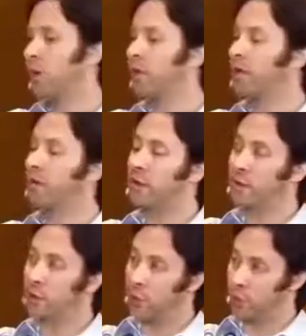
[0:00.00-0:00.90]
What is the
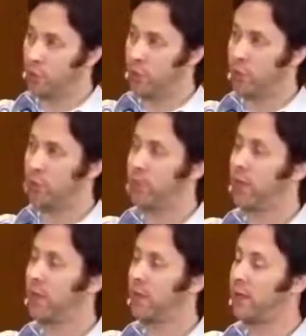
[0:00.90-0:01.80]
you
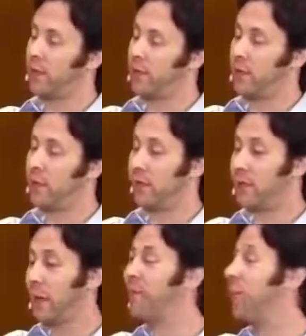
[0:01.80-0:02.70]
that can be
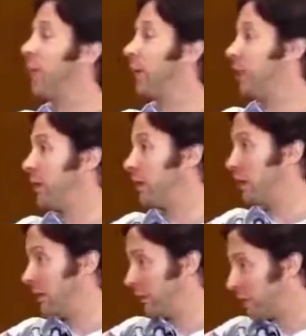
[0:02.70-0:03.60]

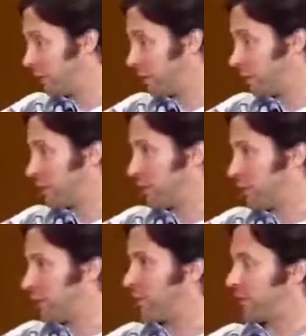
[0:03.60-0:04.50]
separated from
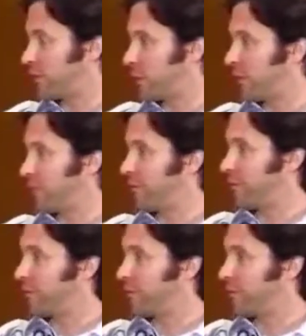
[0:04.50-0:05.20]
the physical?